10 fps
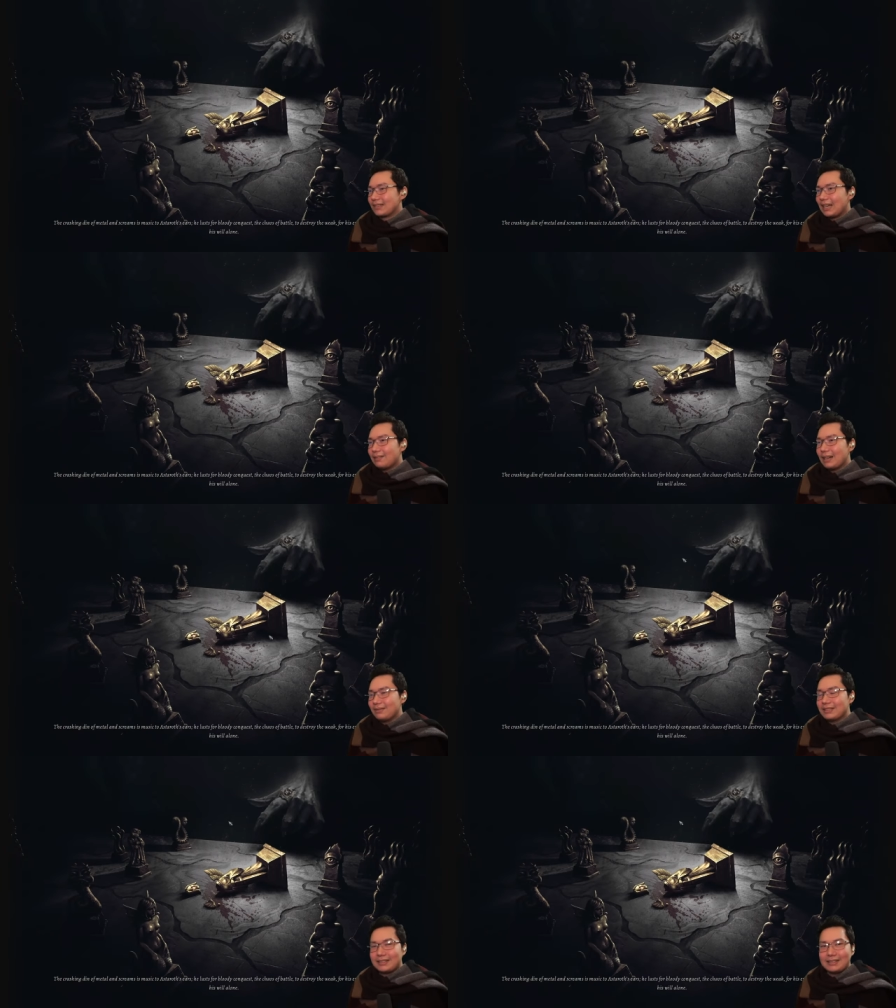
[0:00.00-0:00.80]
I, I
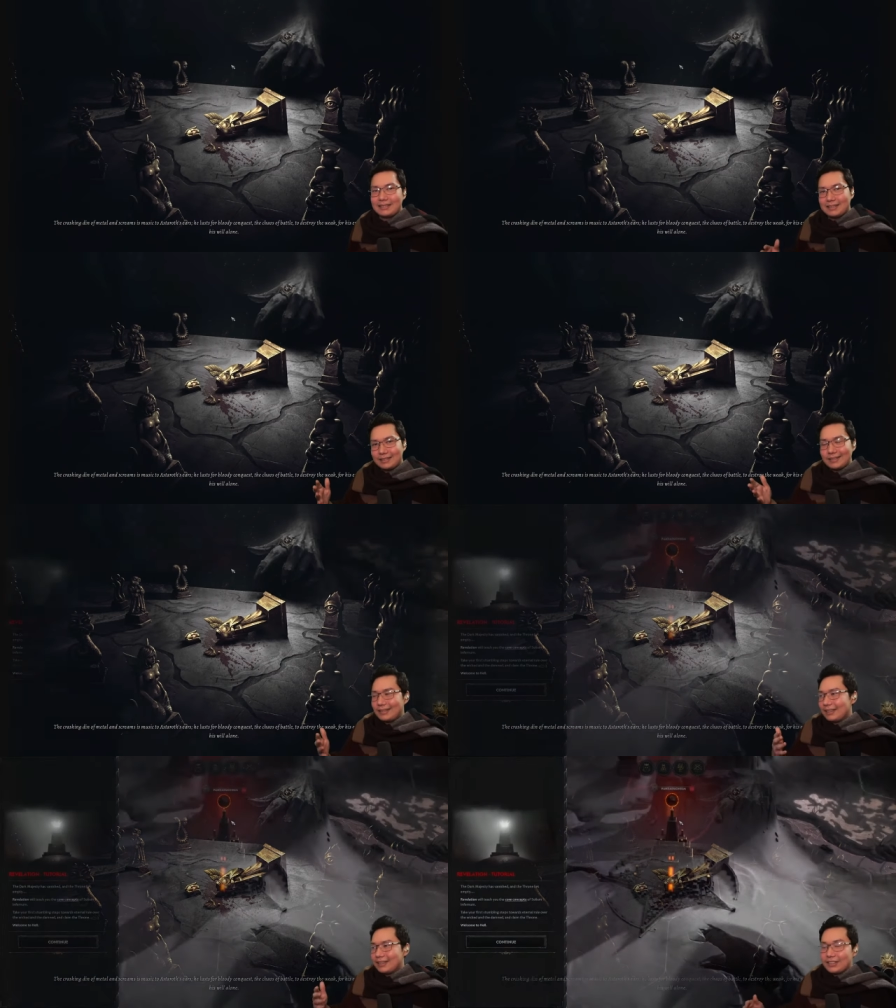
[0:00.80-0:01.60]
was...
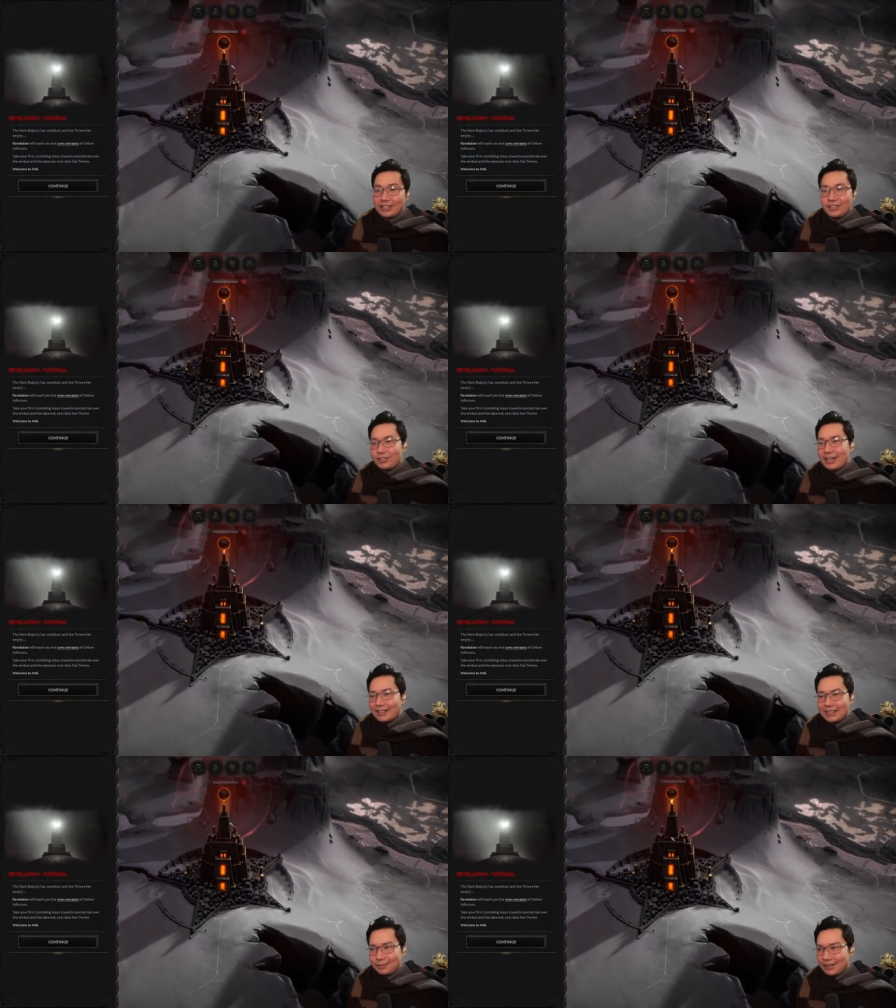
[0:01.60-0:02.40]
You
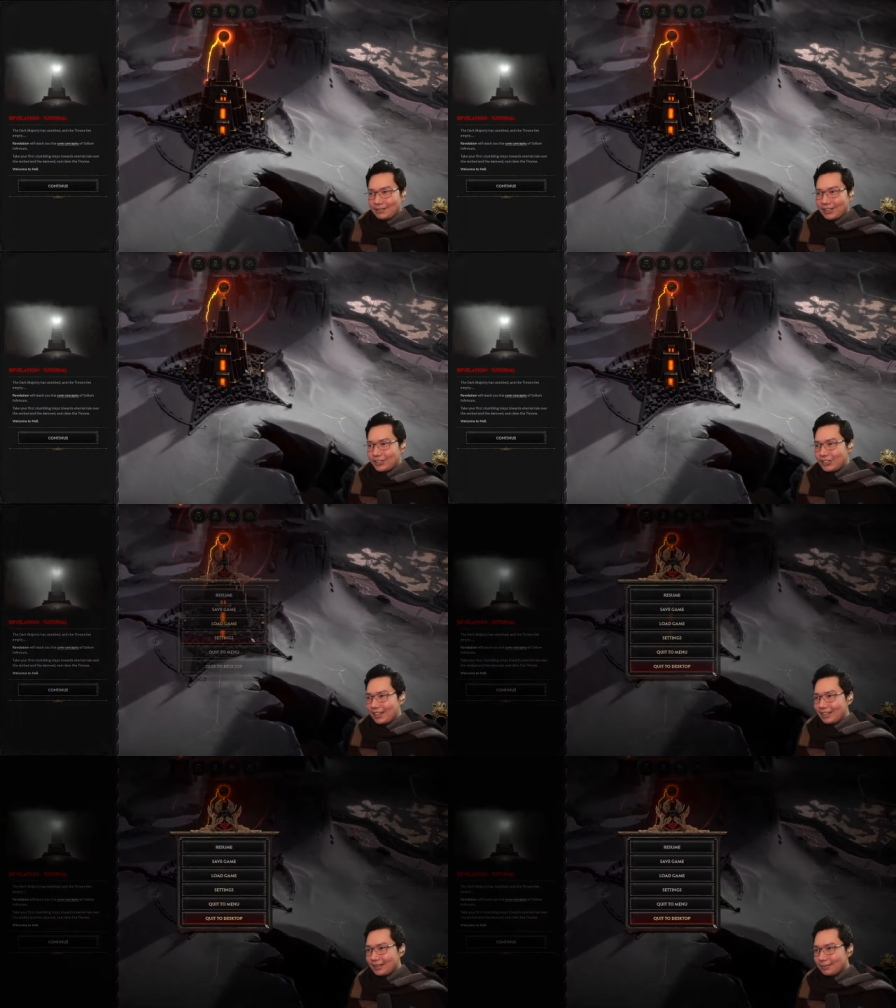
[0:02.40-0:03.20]
distracted me with your
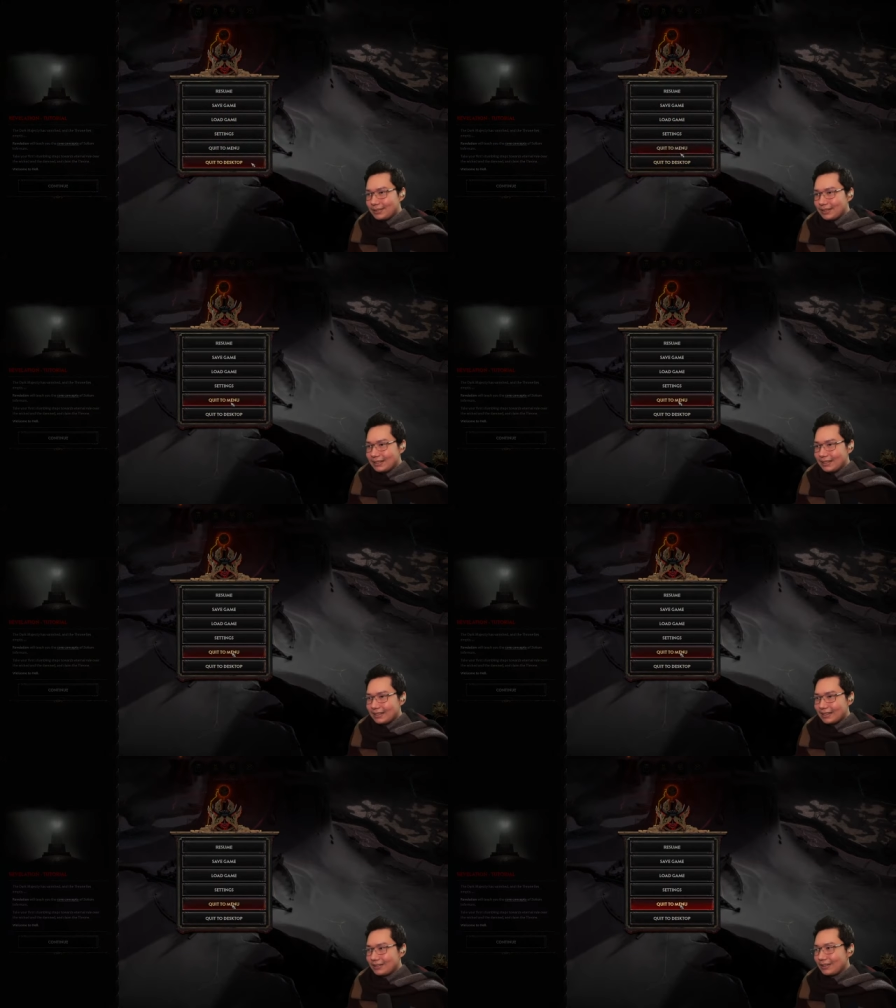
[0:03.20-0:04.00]
charm.
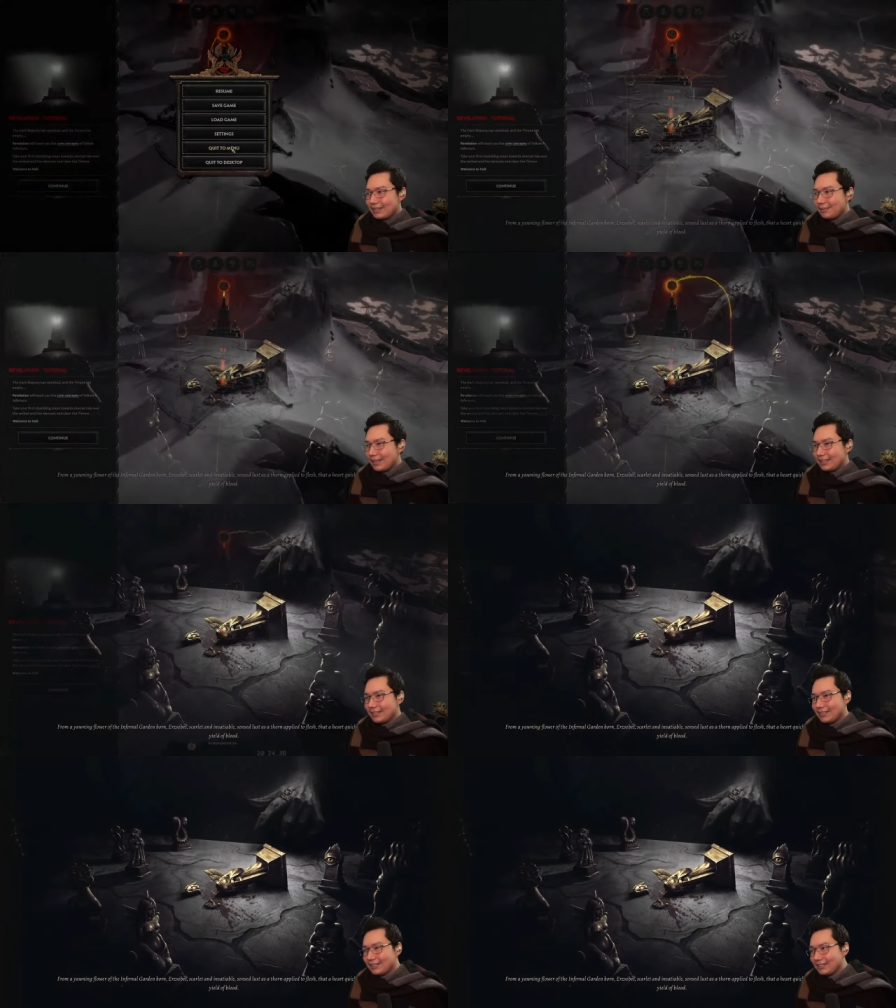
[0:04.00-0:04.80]
Uh, quit the menu.